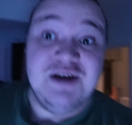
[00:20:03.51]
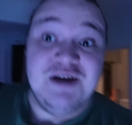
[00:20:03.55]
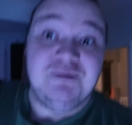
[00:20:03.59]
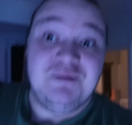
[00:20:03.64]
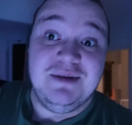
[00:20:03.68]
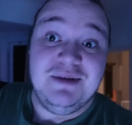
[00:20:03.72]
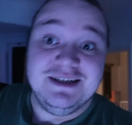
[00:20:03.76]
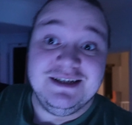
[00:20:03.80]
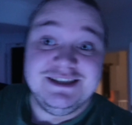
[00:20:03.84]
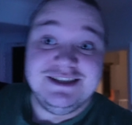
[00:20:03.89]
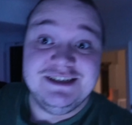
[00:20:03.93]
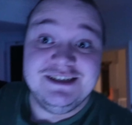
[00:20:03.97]

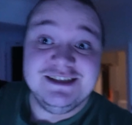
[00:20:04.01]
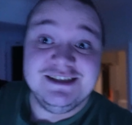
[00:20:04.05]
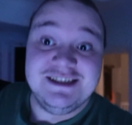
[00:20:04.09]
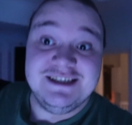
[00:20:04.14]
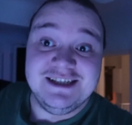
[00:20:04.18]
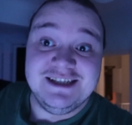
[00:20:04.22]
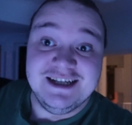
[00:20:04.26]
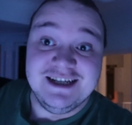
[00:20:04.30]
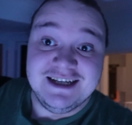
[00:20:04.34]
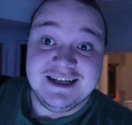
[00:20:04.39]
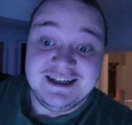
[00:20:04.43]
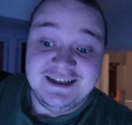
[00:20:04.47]
But as you can
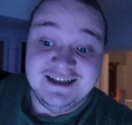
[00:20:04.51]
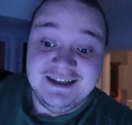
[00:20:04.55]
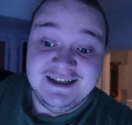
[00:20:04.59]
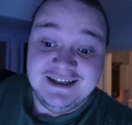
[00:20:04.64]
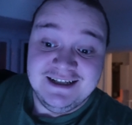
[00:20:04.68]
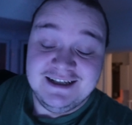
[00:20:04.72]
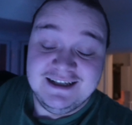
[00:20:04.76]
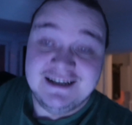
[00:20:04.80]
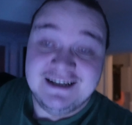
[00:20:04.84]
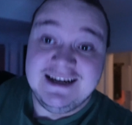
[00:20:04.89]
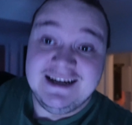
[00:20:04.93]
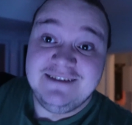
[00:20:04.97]
see,
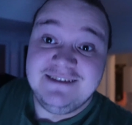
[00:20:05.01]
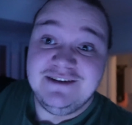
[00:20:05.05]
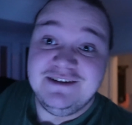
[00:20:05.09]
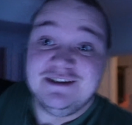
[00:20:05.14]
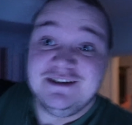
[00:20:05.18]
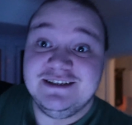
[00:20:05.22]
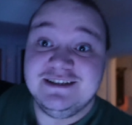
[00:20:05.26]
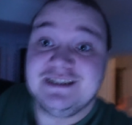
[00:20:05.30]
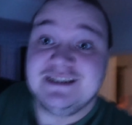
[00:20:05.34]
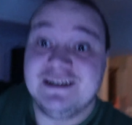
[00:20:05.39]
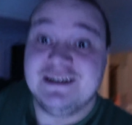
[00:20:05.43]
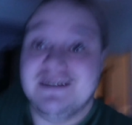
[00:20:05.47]
even though
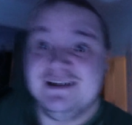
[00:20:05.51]
it's